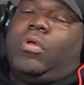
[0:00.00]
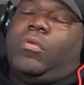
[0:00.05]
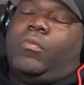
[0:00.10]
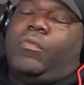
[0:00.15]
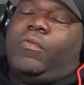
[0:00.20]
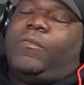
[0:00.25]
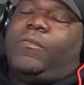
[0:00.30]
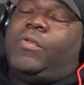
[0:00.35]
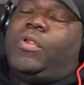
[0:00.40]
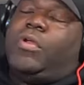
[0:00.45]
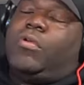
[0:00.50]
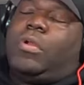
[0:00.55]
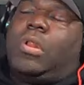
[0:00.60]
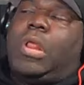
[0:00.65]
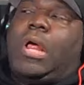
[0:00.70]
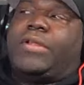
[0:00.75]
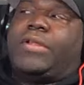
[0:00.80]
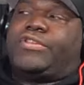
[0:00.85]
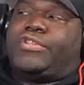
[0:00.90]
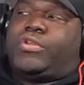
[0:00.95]
we've been hearing a
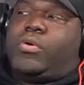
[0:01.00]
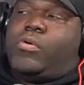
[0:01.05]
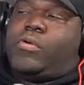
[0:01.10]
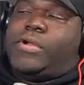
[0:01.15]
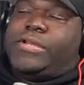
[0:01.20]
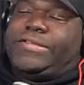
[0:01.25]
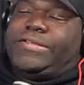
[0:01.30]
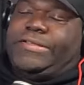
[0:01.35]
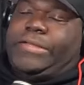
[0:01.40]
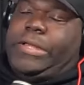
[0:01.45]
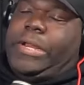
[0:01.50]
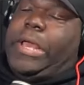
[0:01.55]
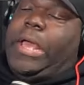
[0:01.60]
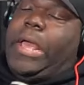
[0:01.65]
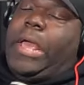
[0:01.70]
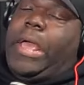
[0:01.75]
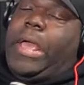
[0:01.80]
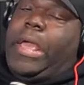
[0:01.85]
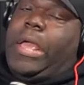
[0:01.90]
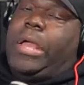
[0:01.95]
lot of stories
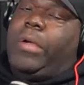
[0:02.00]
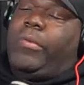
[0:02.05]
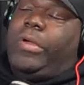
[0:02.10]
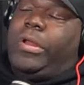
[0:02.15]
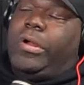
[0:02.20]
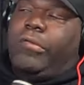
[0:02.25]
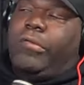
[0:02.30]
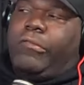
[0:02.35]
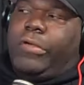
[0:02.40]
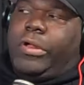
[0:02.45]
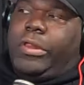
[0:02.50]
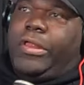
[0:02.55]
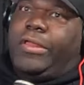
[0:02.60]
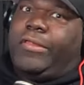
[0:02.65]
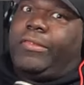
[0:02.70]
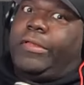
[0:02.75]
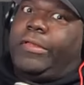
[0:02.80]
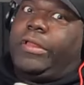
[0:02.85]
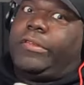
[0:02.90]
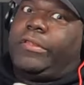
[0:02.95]
today. We don't
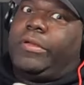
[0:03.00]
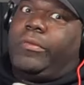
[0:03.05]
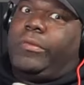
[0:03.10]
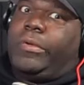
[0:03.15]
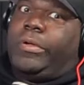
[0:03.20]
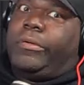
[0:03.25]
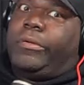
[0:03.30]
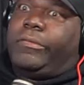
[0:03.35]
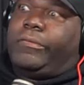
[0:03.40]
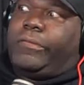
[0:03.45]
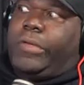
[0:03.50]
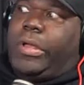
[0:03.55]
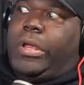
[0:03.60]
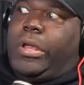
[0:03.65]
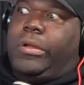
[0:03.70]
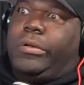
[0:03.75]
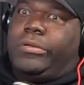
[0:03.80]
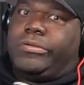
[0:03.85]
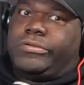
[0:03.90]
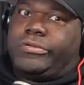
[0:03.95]
really think that what you're
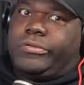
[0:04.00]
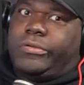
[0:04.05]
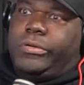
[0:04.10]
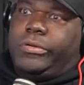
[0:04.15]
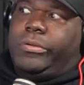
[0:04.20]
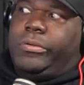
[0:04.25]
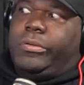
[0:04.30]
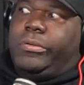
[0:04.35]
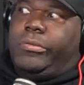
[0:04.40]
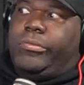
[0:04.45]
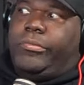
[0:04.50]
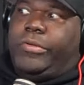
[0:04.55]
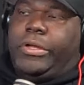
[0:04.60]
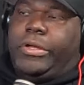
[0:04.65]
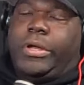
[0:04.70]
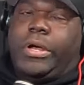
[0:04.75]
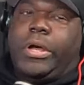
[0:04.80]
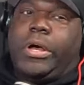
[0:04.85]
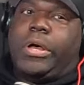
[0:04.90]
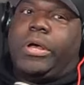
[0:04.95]
saying is true
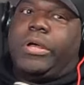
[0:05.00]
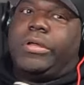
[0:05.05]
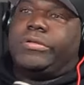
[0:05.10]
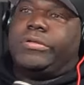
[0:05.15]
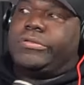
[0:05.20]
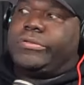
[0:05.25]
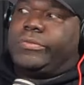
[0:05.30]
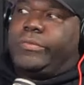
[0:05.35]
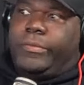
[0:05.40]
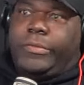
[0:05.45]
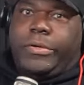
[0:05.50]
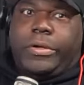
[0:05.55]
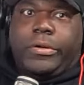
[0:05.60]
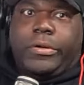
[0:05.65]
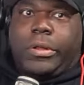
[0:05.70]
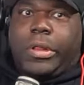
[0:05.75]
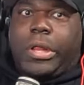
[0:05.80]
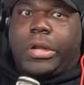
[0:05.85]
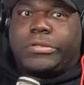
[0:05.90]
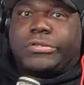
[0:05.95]
because we've been
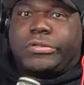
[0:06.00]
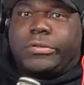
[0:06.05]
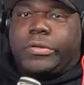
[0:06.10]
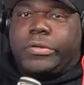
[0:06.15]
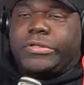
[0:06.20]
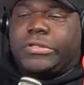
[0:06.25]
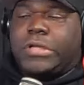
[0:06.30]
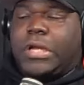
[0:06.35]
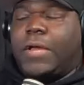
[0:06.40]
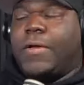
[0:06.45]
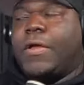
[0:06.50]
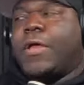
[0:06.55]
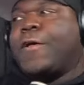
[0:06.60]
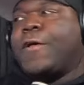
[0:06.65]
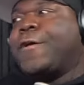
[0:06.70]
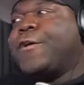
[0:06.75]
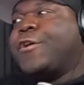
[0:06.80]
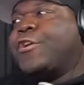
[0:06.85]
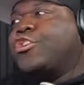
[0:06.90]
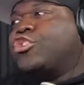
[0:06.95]
hearing a lot of stories today.
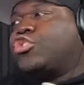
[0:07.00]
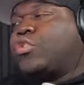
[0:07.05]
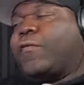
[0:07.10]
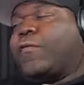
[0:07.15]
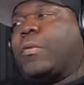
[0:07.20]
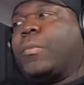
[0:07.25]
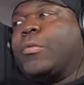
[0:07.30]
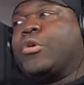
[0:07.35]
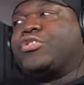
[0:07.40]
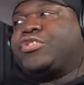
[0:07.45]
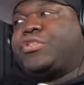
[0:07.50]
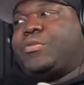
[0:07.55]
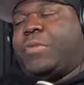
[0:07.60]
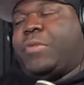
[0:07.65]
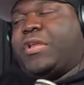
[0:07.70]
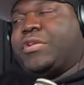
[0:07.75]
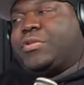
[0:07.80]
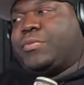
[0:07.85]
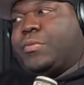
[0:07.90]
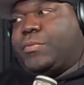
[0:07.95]
So from an emergency
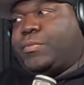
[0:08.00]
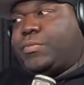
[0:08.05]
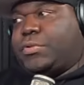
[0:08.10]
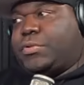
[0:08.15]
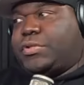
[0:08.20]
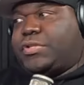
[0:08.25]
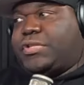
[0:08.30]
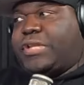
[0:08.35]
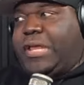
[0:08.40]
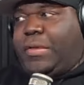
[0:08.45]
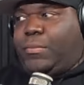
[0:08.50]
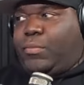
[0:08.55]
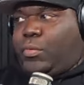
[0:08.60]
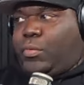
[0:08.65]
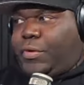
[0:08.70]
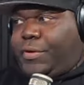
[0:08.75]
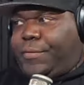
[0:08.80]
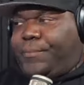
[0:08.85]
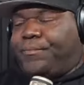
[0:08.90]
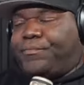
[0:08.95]
management
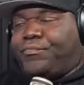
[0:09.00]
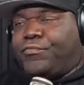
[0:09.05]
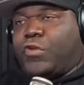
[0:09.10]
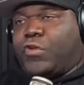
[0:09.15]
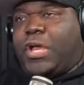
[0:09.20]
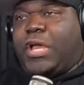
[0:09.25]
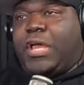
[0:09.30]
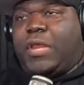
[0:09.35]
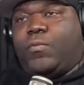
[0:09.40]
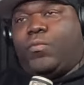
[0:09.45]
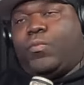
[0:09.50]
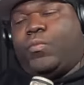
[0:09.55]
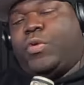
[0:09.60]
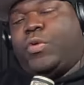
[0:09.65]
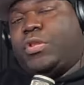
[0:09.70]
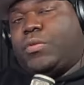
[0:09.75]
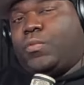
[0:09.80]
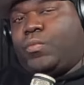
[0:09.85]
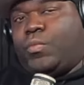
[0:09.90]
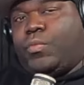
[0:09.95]
standpoint, right, and
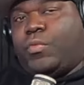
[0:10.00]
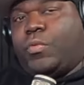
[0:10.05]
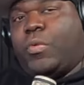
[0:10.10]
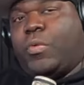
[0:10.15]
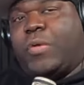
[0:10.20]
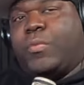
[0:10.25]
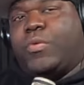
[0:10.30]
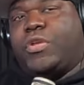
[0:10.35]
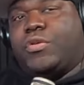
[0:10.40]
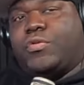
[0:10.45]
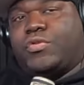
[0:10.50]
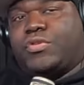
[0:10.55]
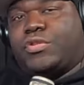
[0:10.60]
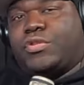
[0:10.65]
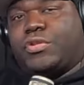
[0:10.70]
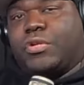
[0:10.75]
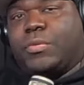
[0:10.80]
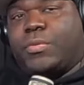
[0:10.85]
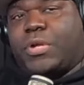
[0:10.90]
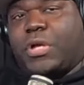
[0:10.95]
the way we use
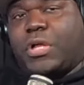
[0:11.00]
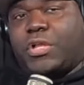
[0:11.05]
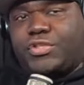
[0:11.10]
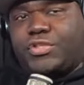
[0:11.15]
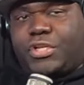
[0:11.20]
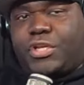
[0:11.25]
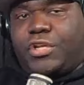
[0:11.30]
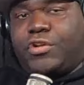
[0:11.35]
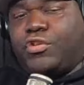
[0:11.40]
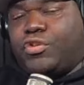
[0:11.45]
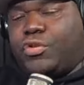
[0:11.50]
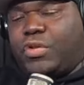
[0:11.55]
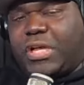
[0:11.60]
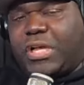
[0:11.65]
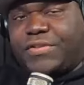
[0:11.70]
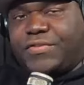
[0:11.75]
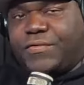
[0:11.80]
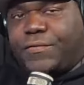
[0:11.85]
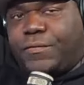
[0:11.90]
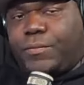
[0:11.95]
the terminology here, and you
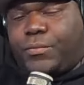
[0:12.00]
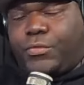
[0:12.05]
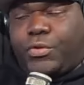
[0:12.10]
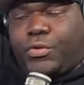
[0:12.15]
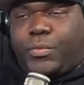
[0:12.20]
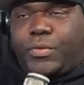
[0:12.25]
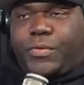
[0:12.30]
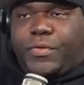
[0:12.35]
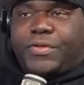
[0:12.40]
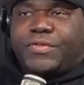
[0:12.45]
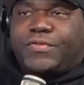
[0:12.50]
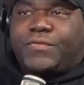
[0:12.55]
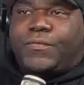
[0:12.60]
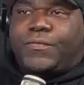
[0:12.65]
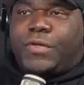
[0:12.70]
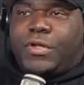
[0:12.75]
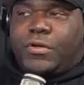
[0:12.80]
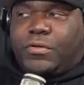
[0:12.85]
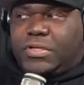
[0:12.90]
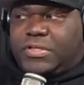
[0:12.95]
guys are familiar with
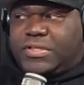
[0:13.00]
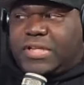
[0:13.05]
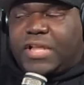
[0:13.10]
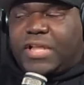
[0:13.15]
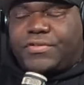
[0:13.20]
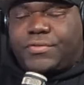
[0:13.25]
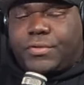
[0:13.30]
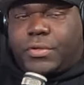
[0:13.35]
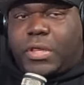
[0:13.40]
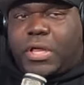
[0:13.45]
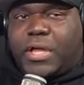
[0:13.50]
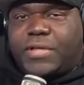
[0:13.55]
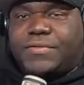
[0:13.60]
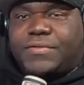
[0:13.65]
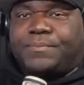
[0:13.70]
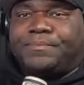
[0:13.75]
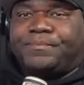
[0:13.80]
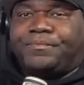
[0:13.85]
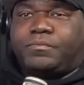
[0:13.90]
this here at Disaster Class,